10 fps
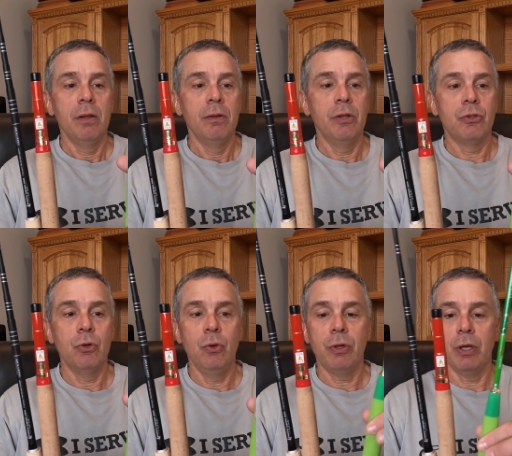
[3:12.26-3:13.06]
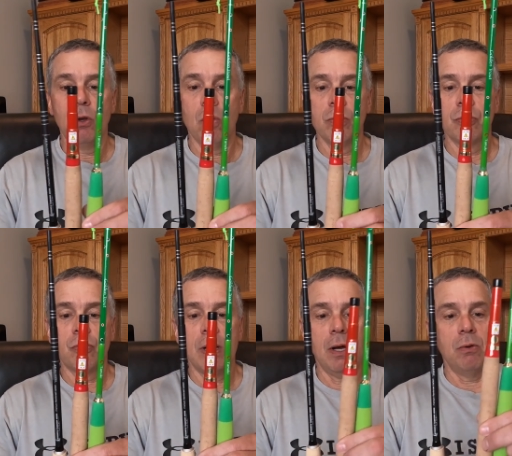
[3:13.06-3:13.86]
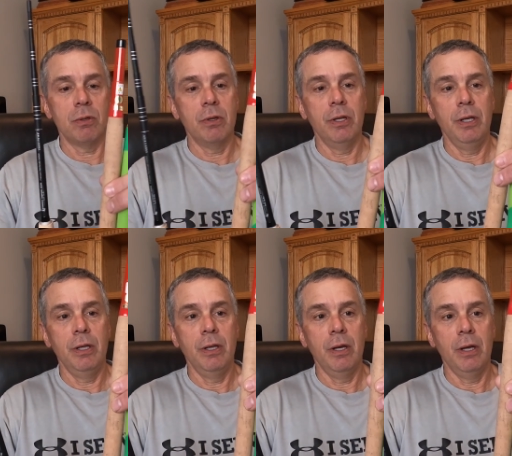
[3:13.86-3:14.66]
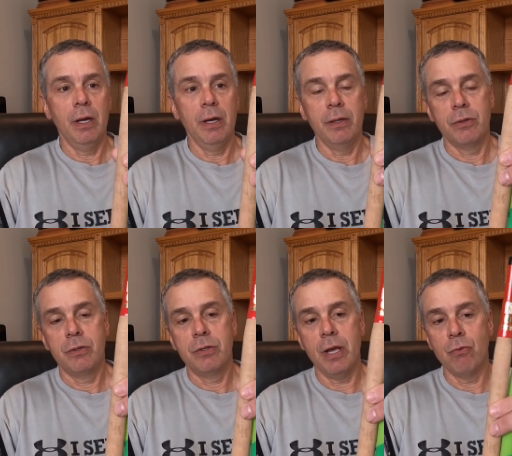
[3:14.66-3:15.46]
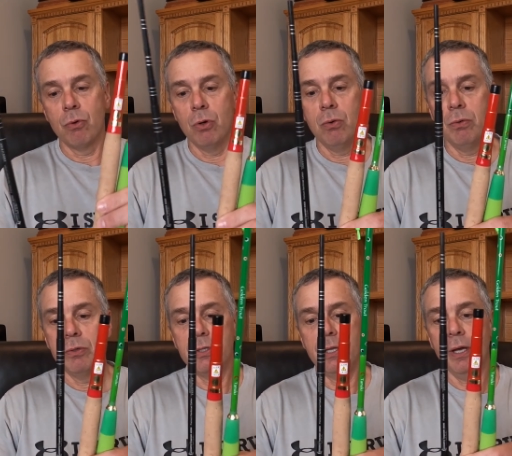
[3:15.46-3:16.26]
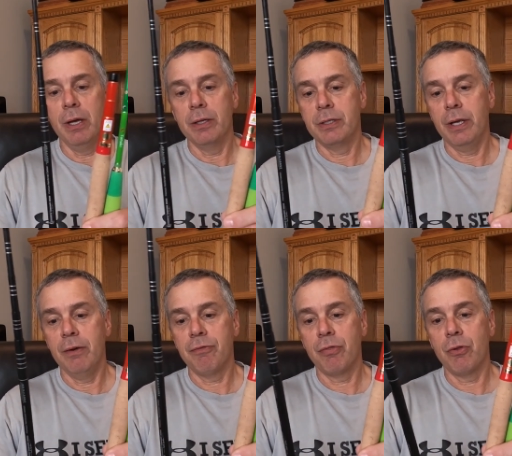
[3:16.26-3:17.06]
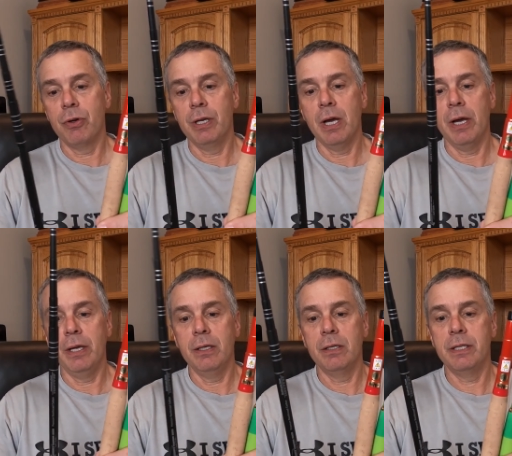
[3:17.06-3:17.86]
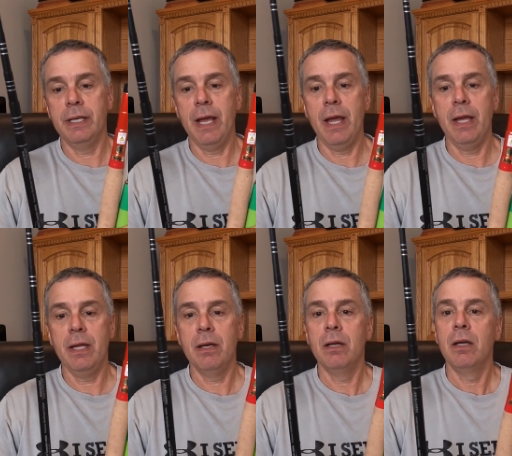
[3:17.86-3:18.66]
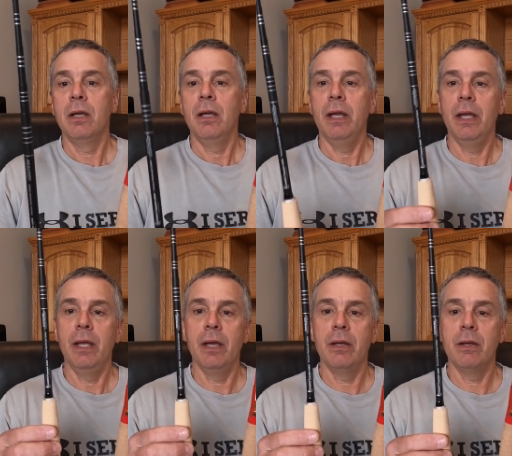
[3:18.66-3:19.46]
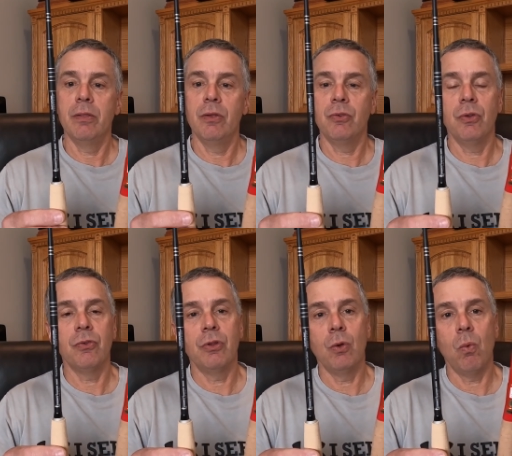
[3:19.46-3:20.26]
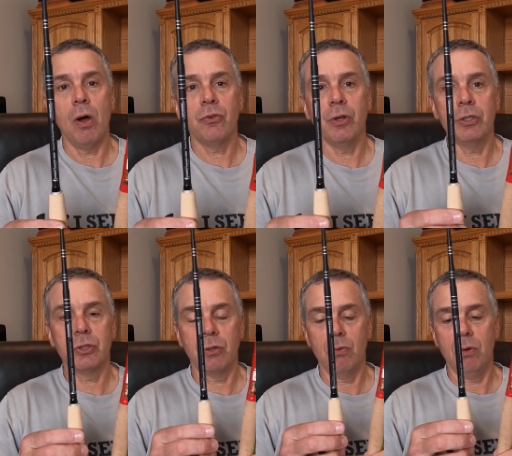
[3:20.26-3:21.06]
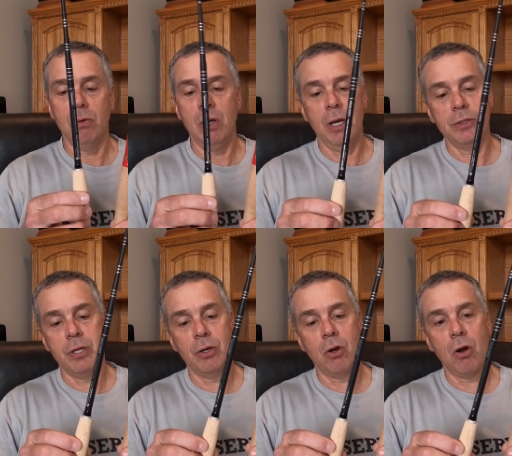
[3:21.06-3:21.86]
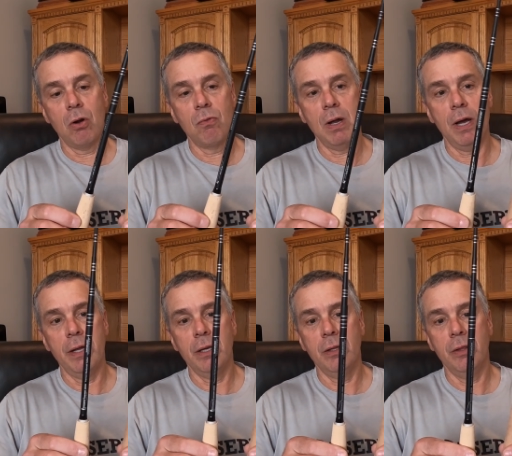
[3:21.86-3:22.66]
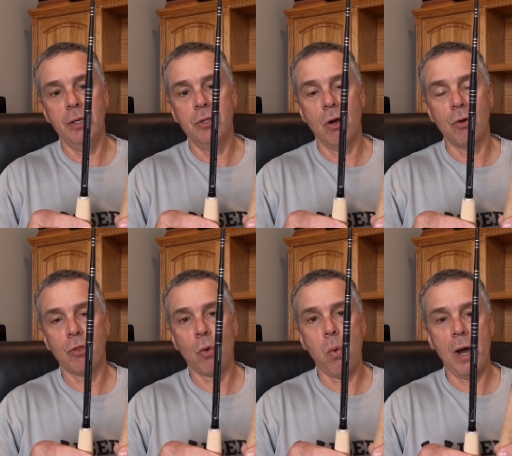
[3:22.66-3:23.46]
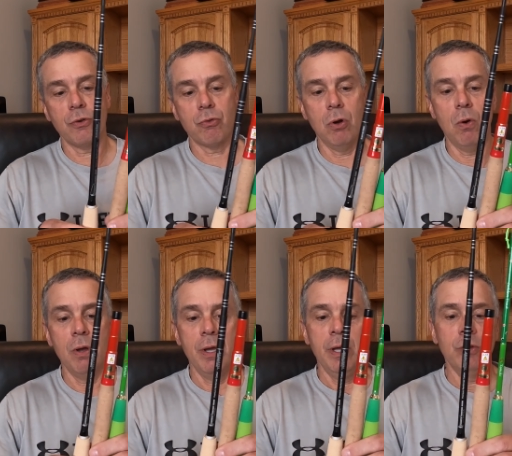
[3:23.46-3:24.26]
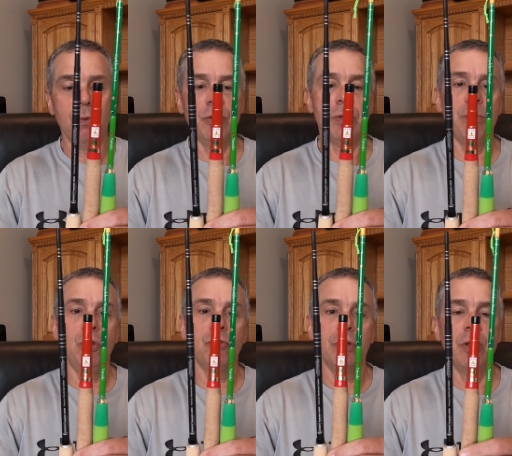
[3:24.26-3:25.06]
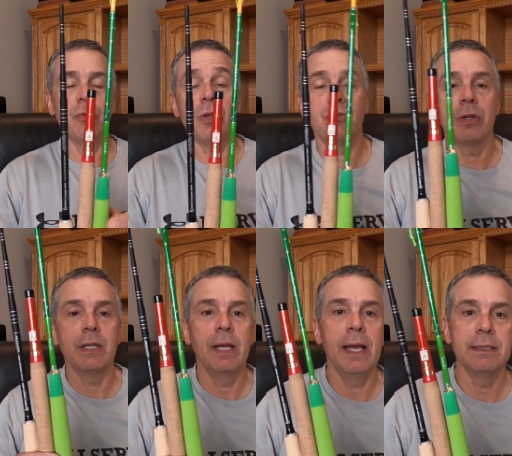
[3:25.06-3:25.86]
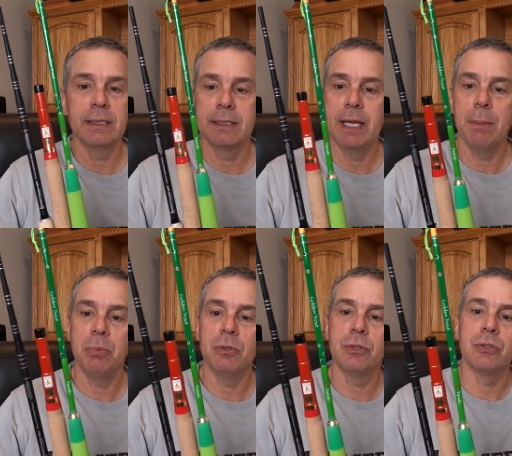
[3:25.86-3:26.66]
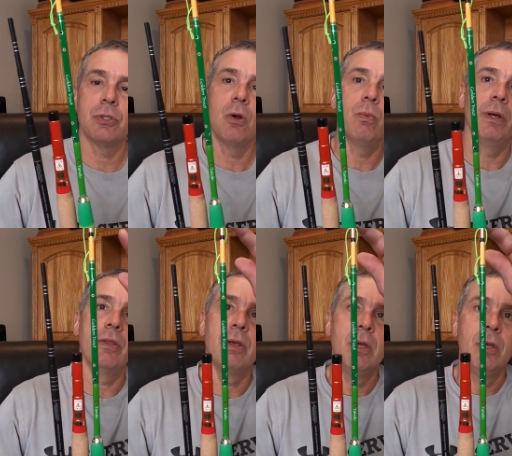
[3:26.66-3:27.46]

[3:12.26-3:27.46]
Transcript: the Tanuki Golden Trout, the uh, Tenryu TF39TA, uh, and this is the Wasatch uh, Tenkara rod, the Darth Quattro. And the reason I'm using these as, a, as examples to start with